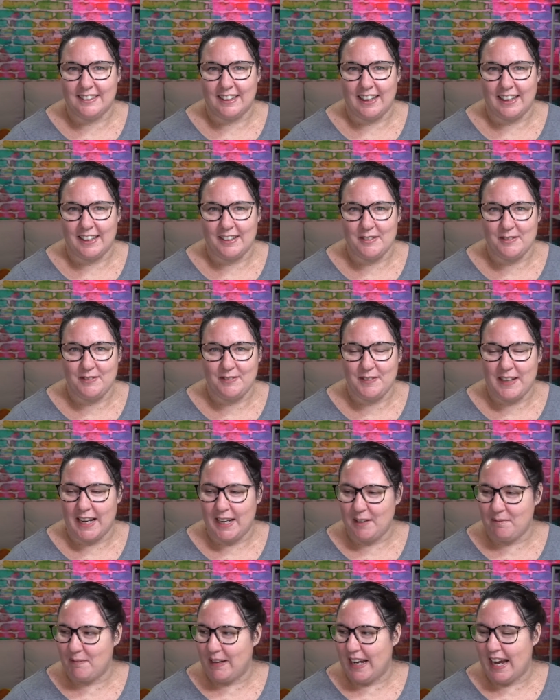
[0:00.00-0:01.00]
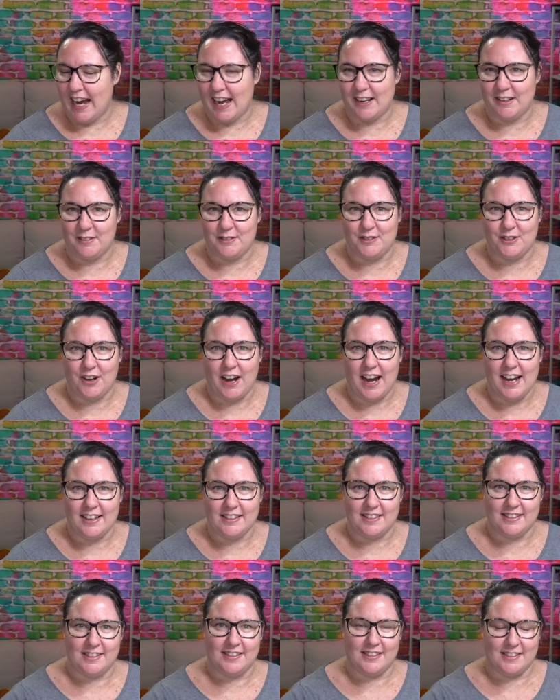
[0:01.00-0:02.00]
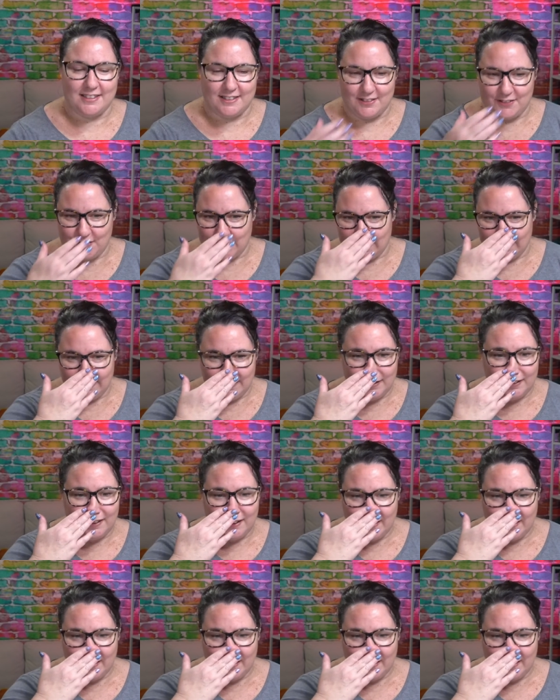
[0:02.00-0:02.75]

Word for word: like getting me out of trousers is fun.